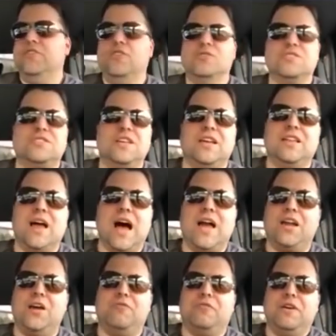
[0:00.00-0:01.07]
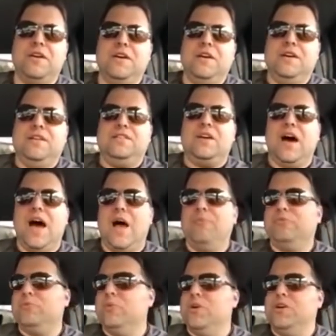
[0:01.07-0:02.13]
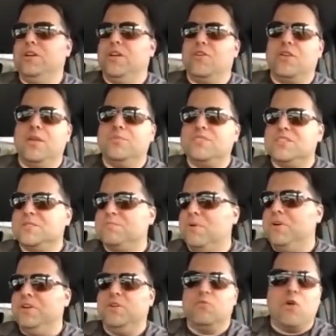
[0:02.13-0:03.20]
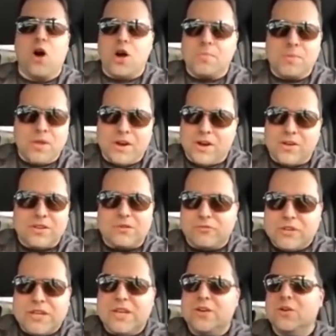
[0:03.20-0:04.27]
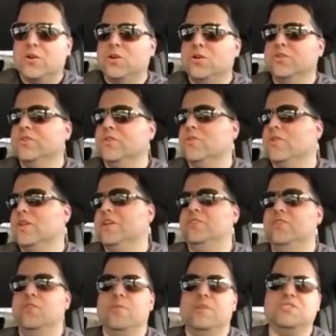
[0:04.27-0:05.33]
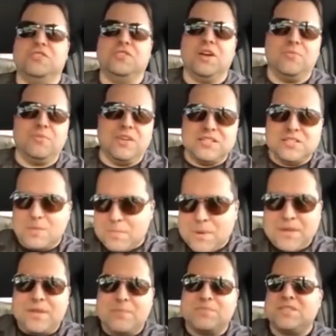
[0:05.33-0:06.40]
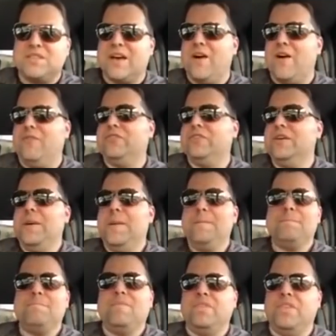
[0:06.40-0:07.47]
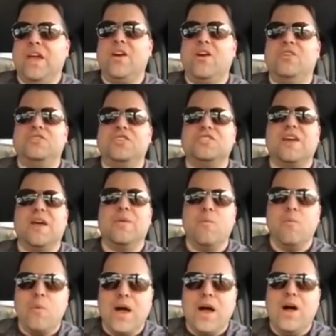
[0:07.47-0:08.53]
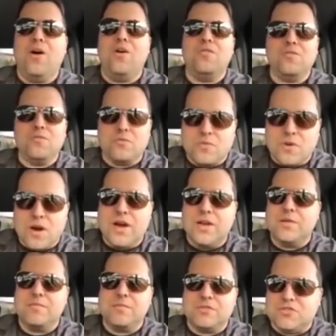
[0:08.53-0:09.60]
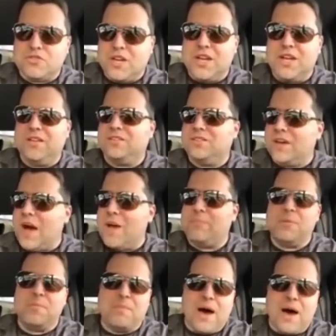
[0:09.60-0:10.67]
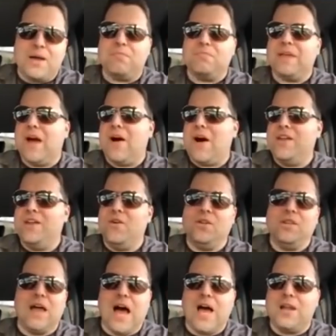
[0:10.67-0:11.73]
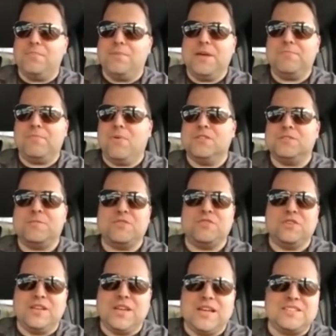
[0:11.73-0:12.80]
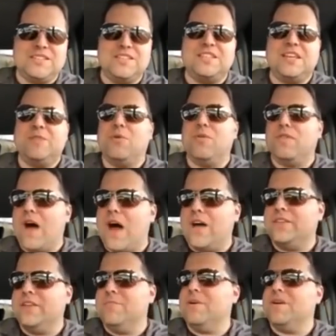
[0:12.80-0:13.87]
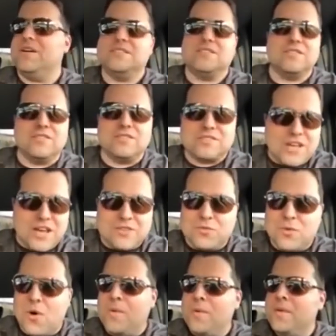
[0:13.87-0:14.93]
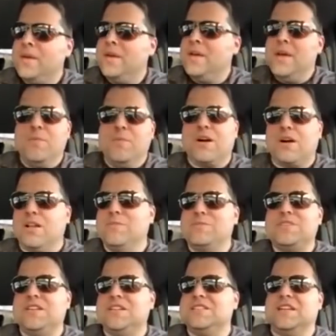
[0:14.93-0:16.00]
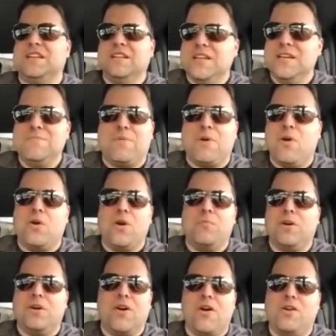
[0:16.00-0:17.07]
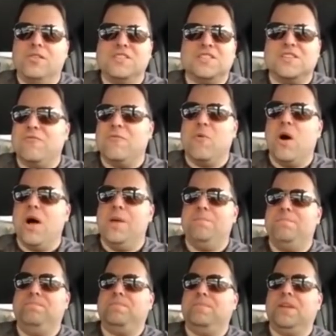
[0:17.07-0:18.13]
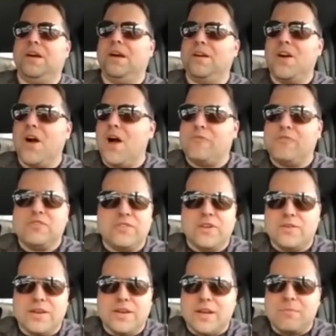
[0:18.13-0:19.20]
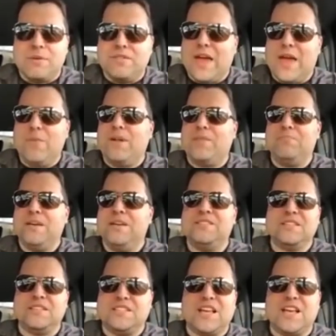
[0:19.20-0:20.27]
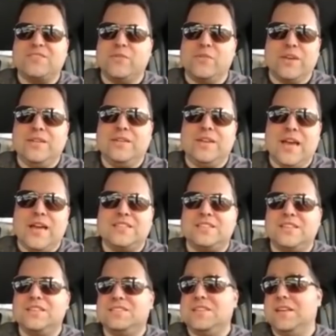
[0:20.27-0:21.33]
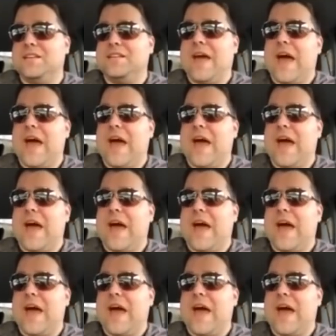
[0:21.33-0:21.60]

You don't see a lot of times where, you know, Clemson is putting the wrong player on the field, or they do a bunch of dumb things to beat themselves. They are just a well-run machine top to bottom. Now, I know a lot of people, especially in the SEC, will knock them because of their schedule, but Clemson is an elite program regardless of what conference they're in. I mean, they would be successful in the SEC.